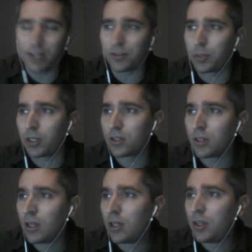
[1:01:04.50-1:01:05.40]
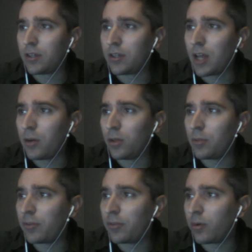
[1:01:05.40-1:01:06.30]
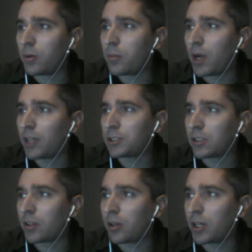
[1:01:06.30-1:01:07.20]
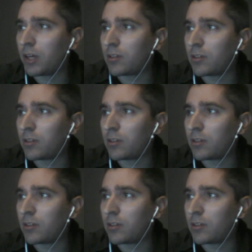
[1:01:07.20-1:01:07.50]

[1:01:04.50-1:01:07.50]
week. Did not really perform. I actually thought he'd have a